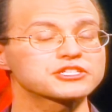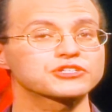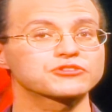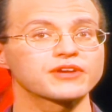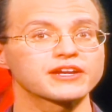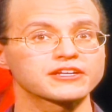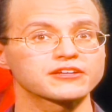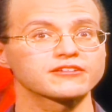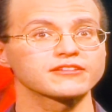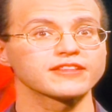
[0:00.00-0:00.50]

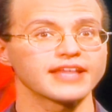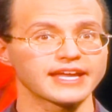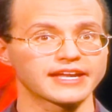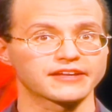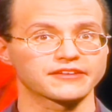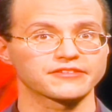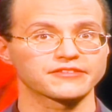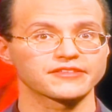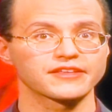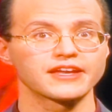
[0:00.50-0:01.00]
greater
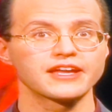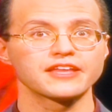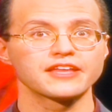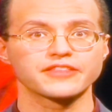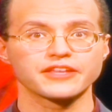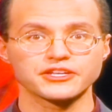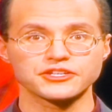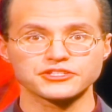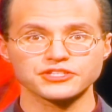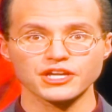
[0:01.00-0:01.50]
length
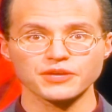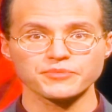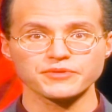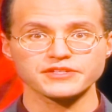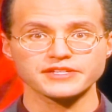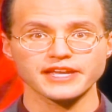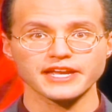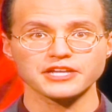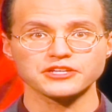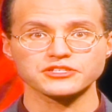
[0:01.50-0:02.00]
the
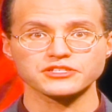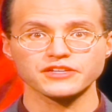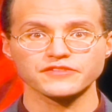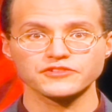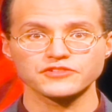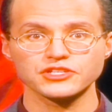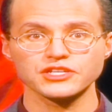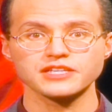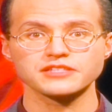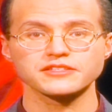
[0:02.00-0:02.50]
interpretation of
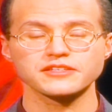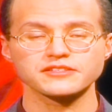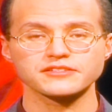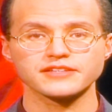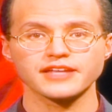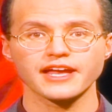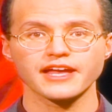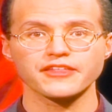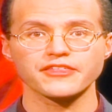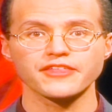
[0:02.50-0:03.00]
Jesus'
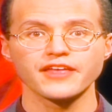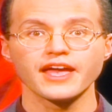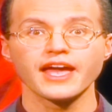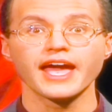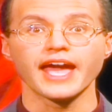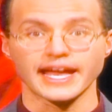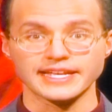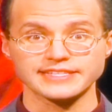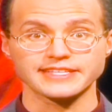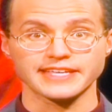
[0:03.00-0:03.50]
death
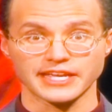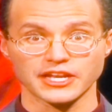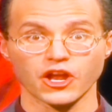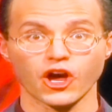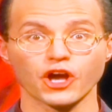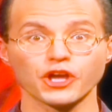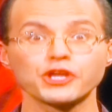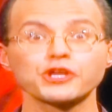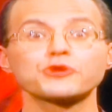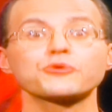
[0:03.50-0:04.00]
as the
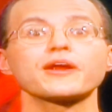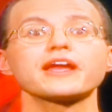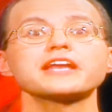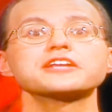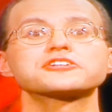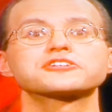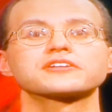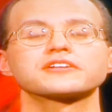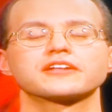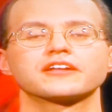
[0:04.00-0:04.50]

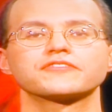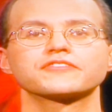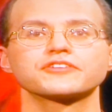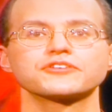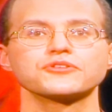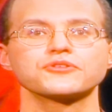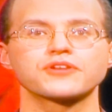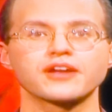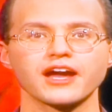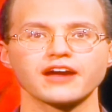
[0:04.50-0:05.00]
inauguration of the
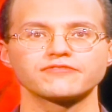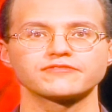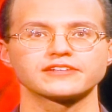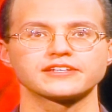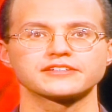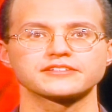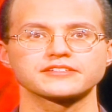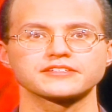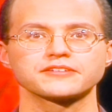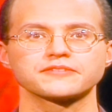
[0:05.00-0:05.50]
New
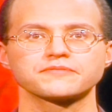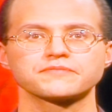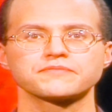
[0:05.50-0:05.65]
Covenant.